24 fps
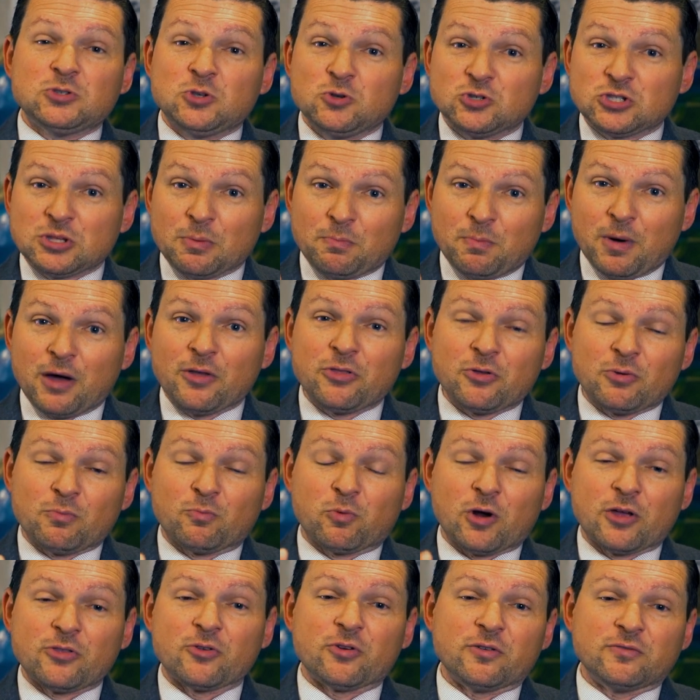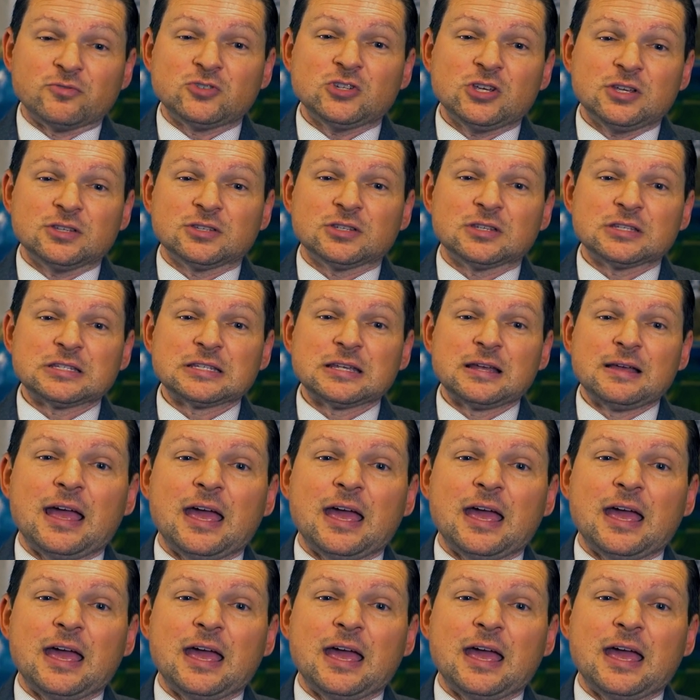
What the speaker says: who's the brother of Jesus,